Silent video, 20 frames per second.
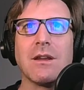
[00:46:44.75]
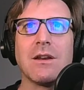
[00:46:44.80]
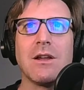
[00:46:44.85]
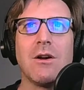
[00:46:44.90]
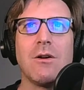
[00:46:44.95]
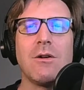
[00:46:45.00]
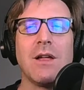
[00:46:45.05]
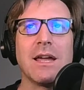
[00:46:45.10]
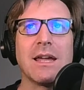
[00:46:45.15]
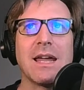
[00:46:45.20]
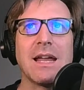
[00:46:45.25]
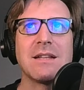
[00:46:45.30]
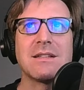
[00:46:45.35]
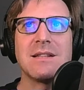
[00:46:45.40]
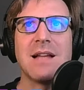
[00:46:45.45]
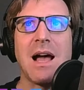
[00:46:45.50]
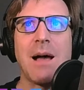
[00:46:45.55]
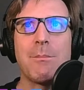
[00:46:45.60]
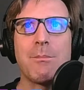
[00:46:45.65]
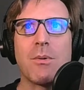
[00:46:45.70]
like it's
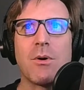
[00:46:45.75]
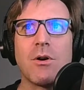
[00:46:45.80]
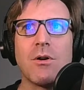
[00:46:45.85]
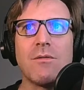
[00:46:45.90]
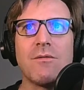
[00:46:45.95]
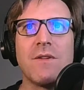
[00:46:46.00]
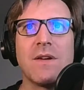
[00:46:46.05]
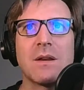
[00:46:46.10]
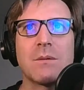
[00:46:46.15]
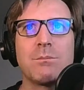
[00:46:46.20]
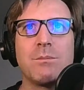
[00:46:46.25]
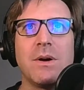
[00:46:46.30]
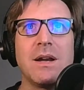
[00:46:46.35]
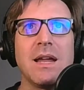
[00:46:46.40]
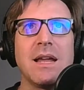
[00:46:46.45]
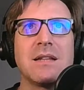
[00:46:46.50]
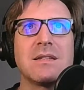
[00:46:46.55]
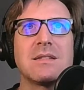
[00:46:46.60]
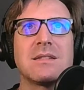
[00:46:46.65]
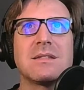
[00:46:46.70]
not perfect, but
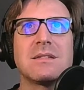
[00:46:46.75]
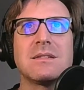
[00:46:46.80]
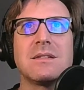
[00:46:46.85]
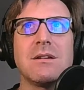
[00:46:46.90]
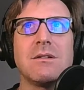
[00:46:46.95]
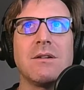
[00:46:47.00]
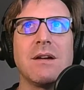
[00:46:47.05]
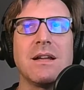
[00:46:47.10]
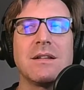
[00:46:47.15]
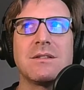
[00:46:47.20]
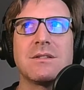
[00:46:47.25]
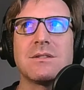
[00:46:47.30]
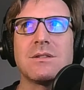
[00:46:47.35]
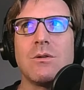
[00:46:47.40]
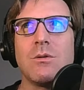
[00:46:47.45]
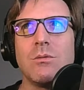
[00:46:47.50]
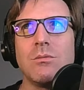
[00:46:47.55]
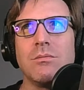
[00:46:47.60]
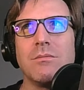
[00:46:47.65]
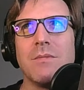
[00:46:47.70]
it's
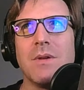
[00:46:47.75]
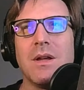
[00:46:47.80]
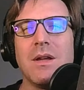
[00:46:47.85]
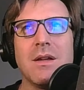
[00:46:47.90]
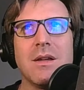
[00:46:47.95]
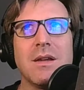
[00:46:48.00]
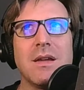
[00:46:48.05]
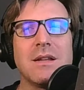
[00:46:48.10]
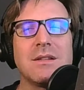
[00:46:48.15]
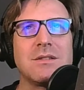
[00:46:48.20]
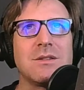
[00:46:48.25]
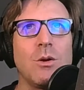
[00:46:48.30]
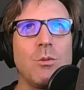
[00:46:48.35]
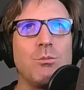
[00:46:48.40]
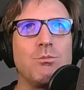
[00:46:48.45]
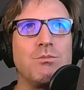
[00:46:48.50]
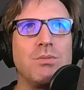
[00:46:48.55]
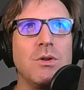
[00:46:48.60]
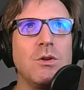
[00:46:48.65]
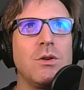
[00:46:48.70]
so
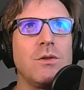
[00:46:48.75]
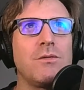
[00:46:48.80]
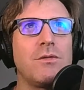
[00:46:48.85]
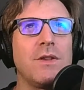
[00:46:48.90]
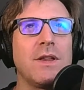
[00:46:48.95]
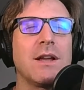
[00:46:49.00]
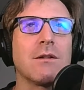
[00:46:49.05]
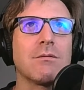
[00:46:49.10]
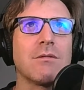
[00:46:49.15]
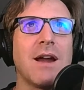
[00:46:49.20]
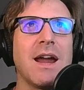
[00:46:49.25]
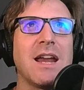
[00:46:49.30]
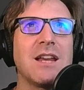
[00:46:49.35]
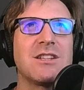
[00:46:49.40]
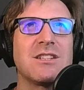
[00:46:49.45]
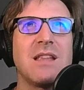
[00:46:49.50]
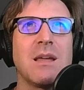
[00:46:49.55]
beautifully arranged,